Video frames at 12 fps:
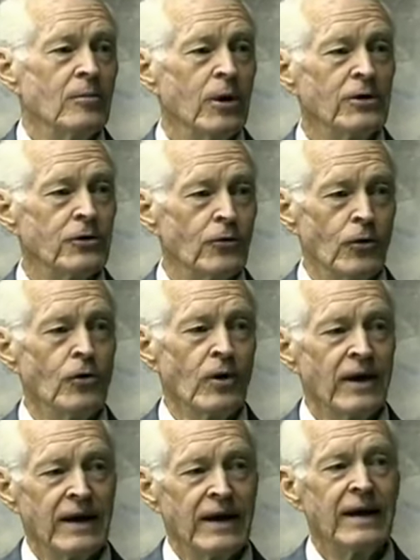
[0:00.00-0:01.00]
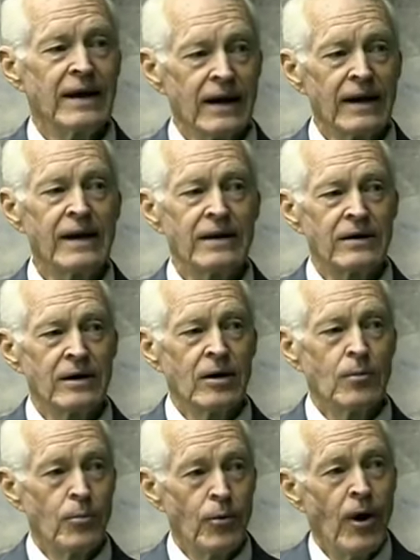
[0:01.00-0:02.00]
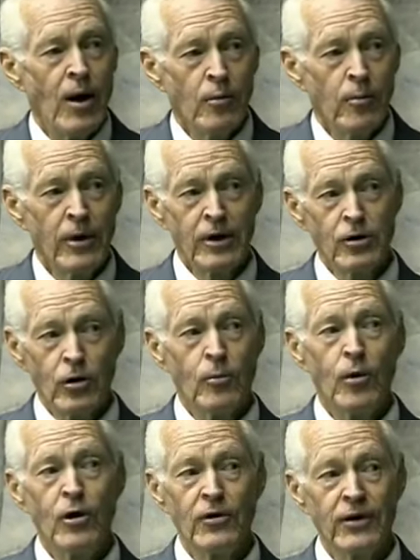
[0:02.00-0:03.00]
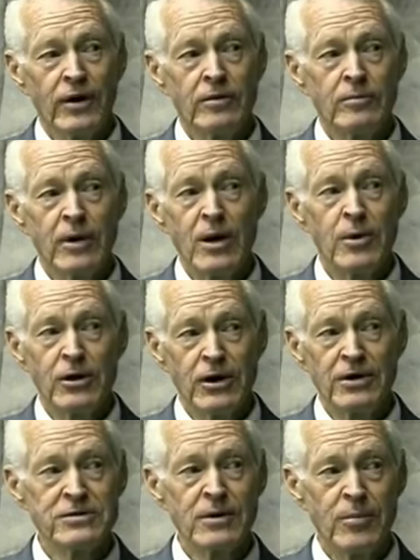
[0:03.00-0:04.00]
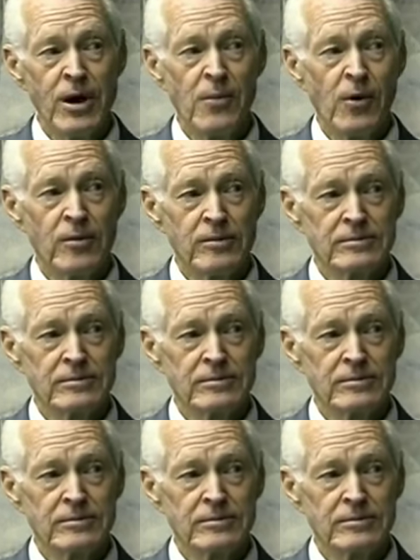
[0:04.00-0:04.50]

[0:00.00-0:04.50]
But the ruling elite probably no more than maybe a dozen people.